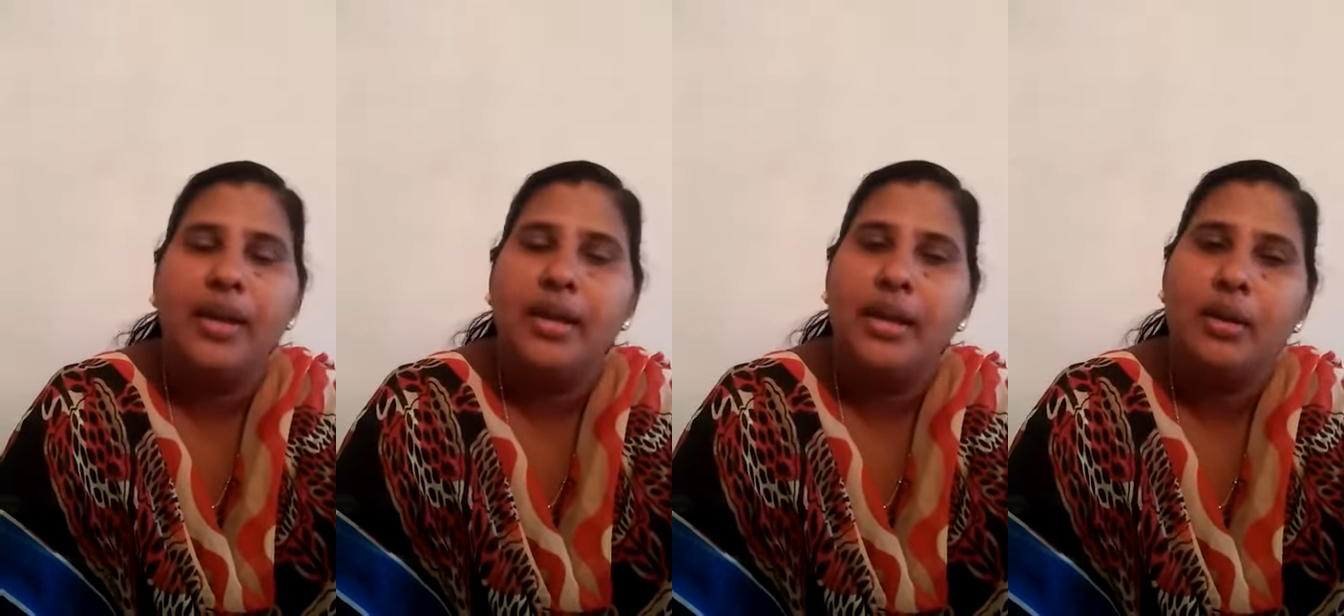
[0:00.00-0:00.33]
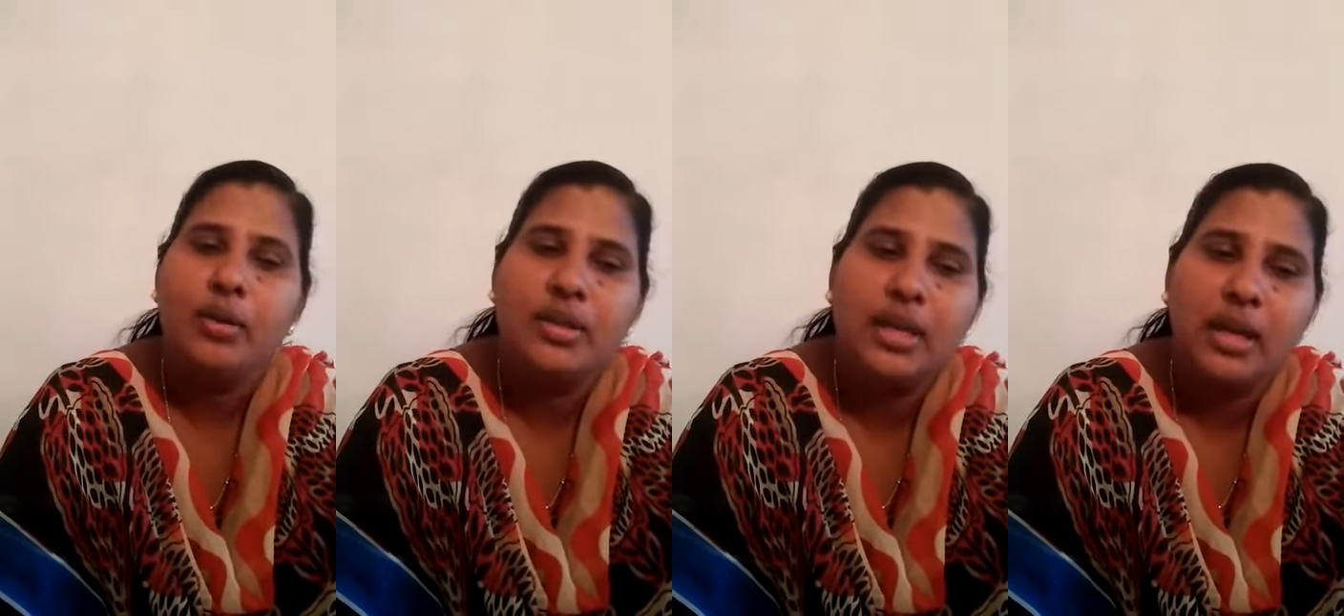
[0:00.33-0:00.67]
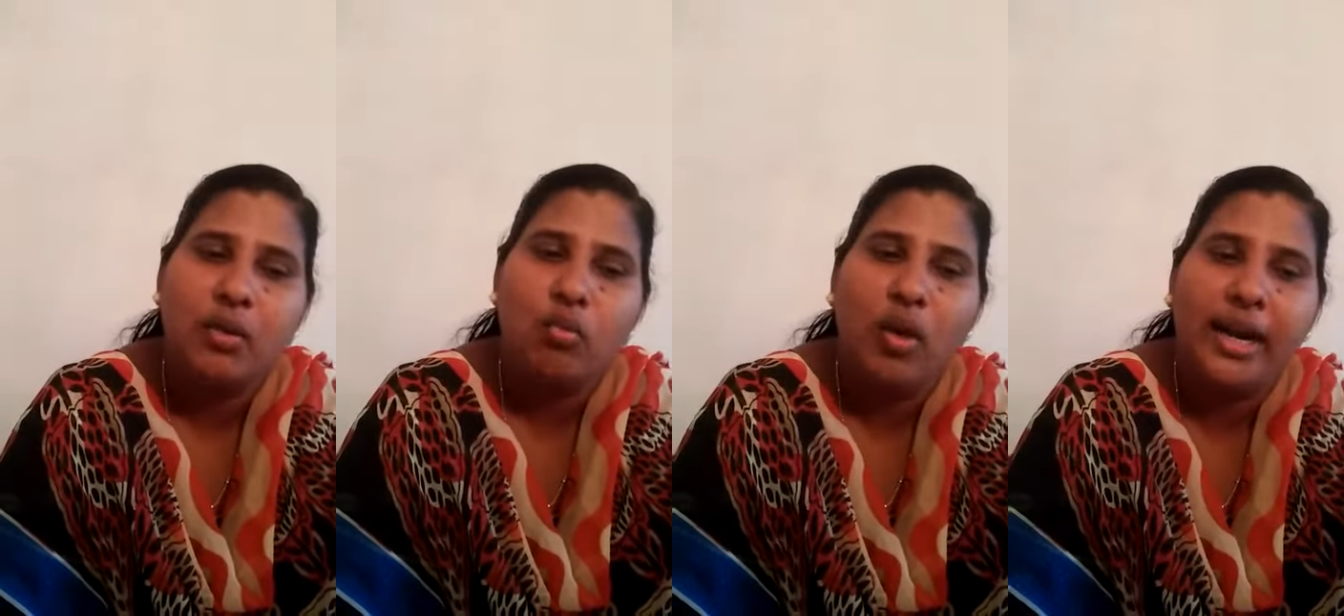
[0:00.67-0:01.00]
Now, say
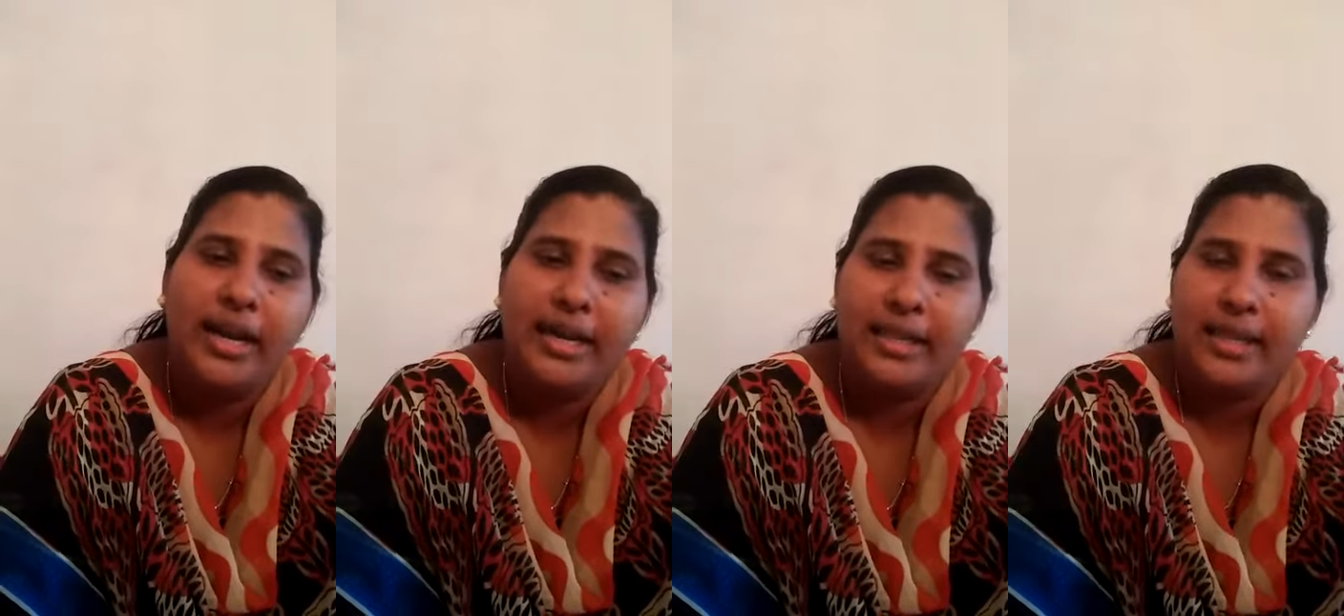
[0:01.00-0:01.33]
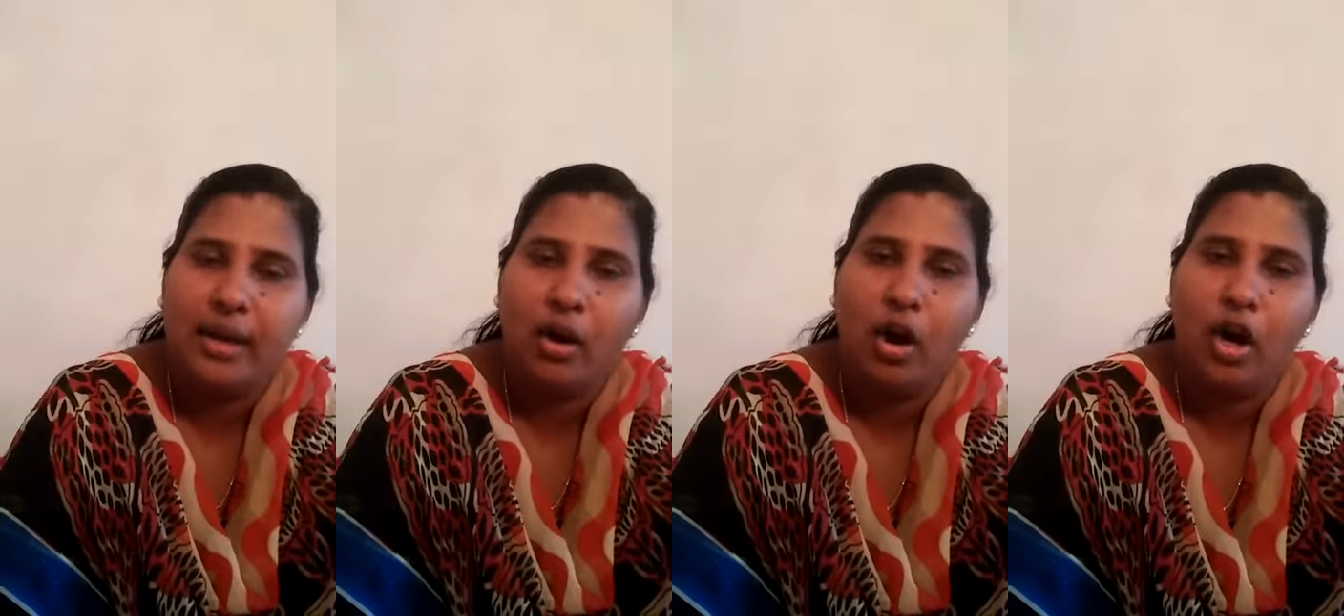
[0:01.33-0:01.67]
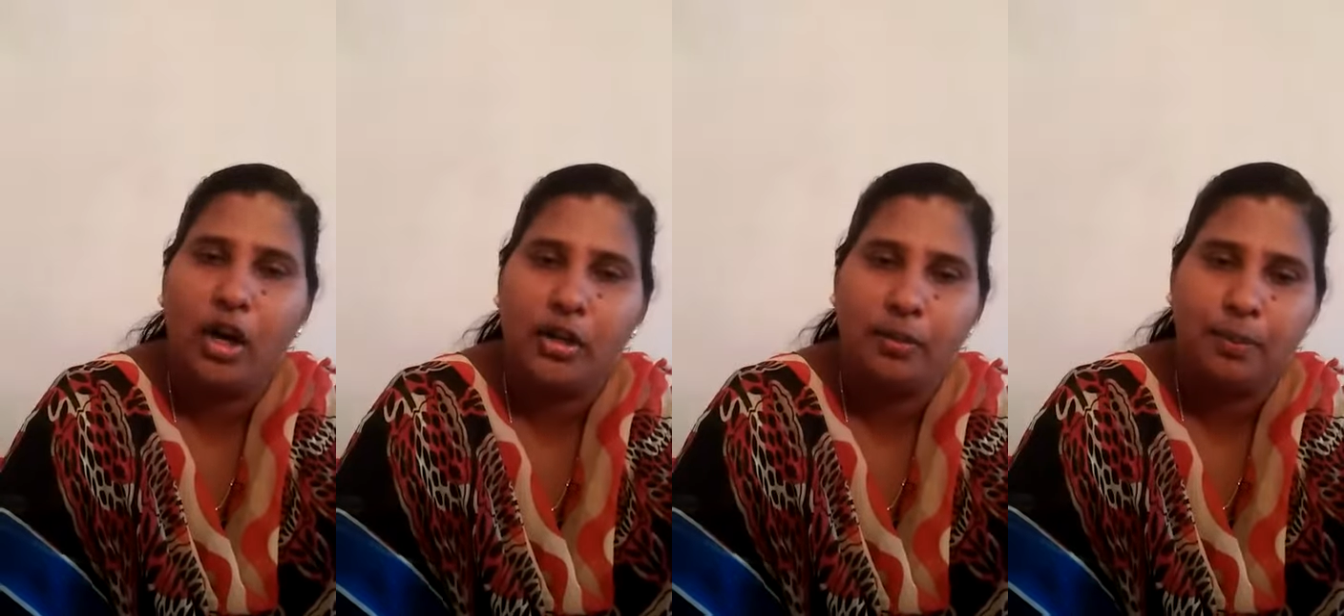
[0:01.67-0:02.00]
what did the
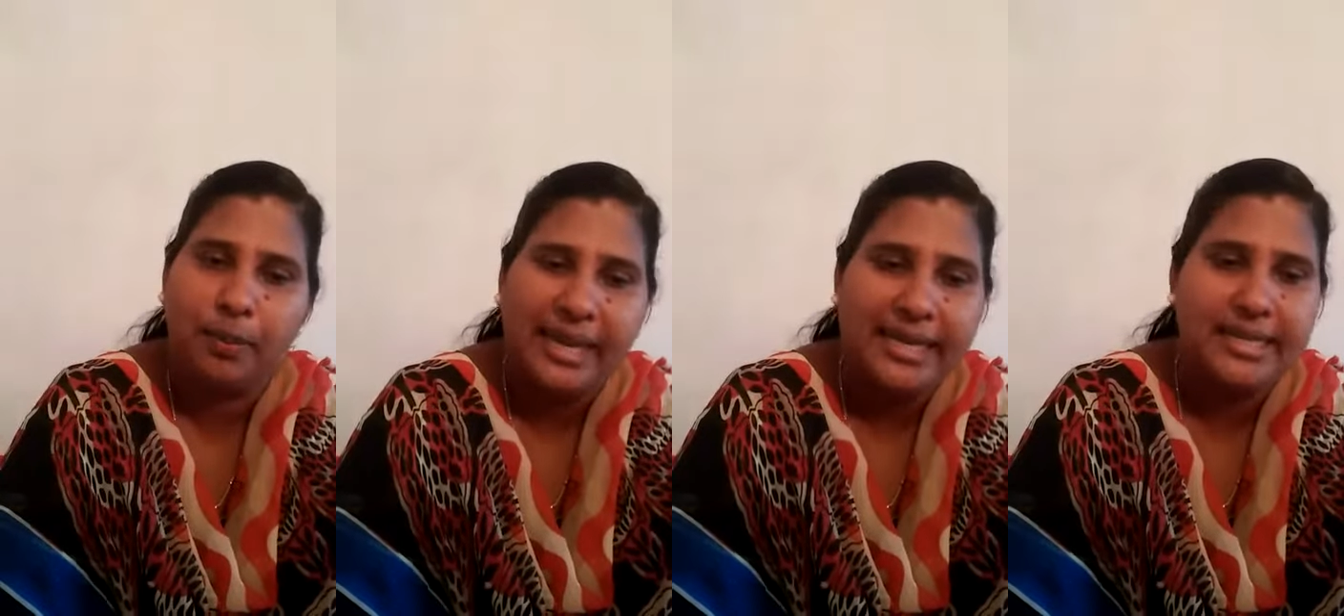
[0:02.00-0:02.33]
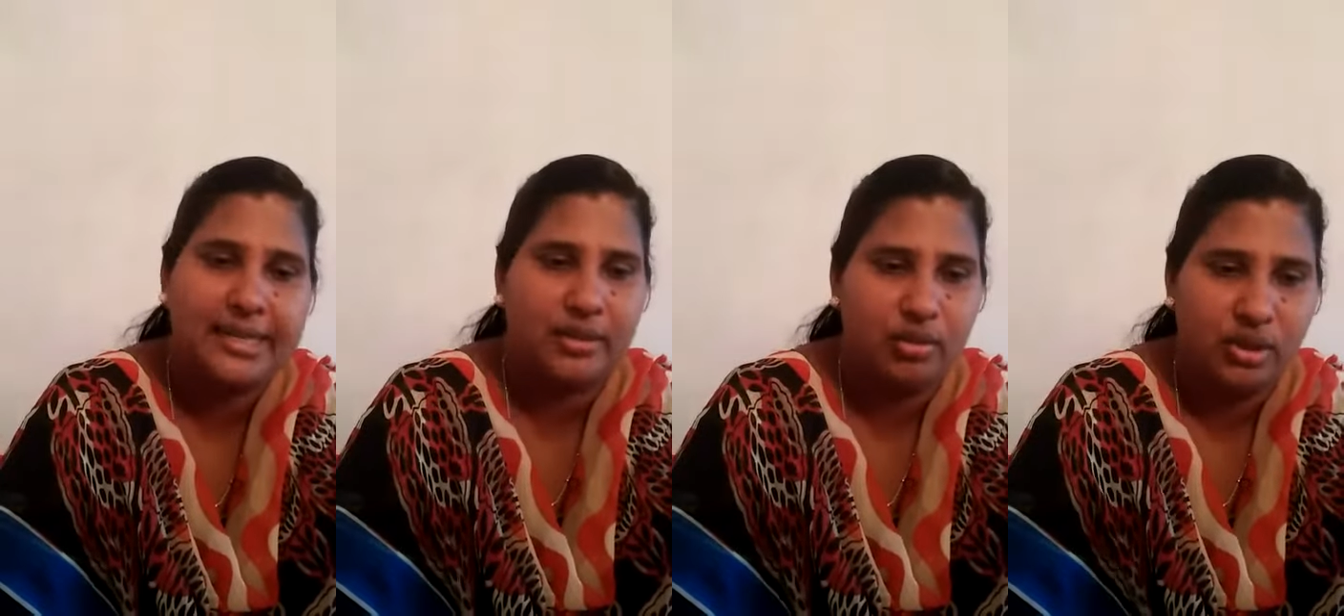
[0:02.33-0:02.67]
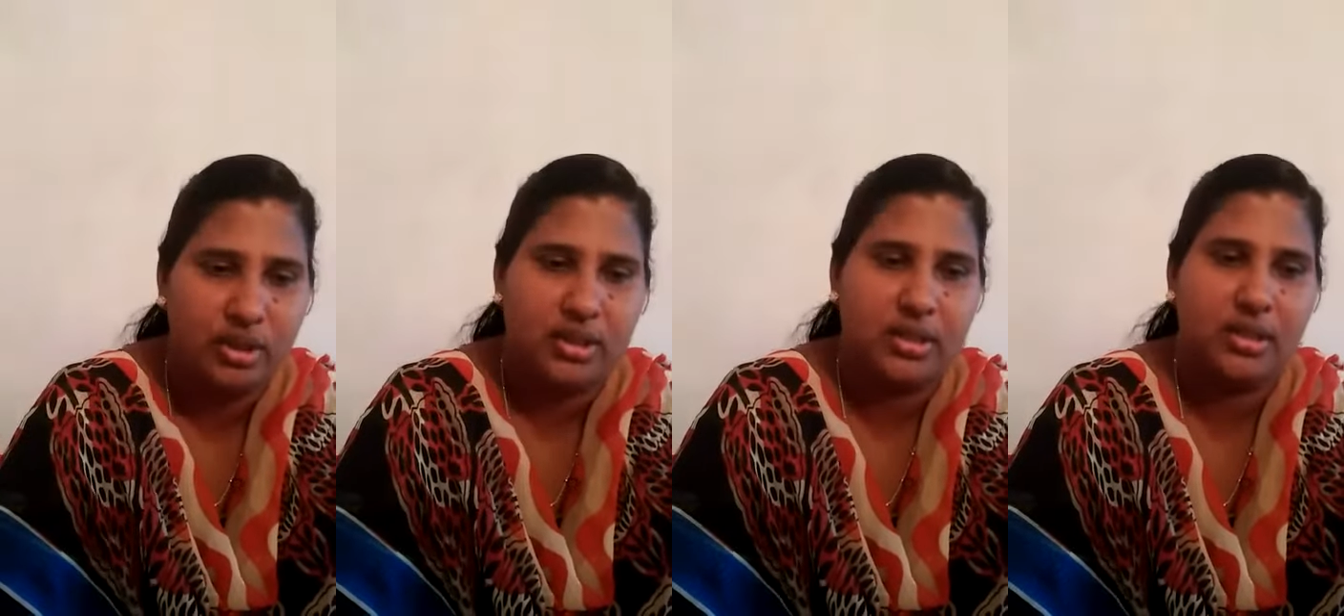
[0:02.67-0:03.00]
old priest
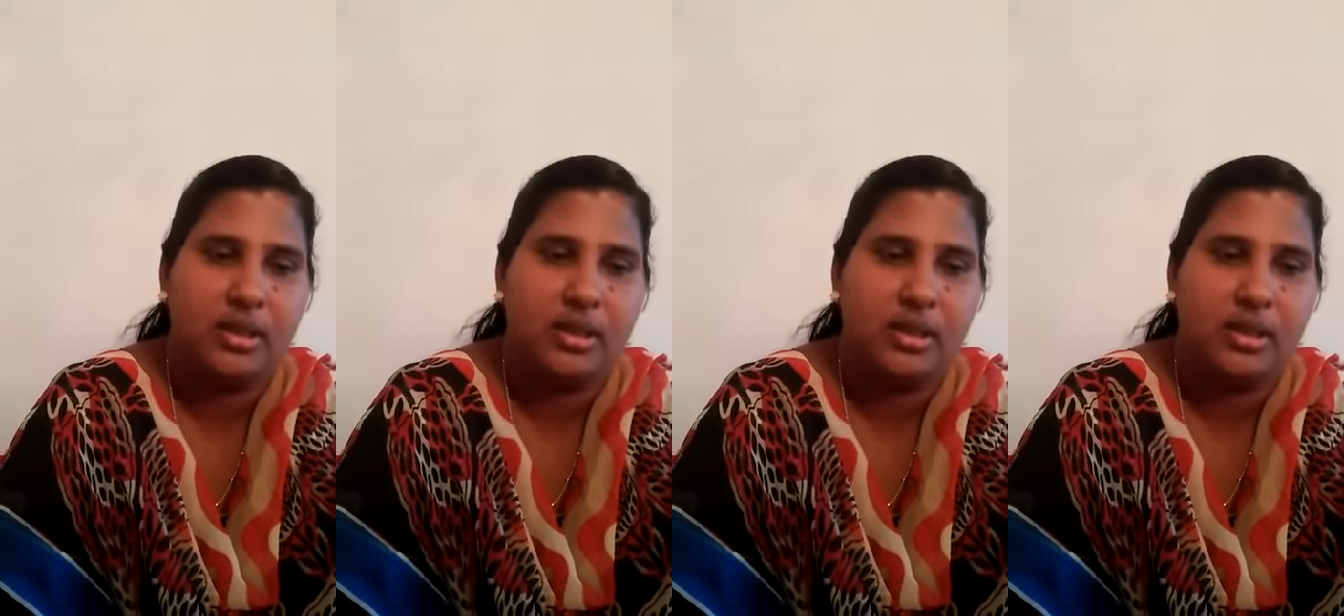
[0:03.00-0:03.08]
did?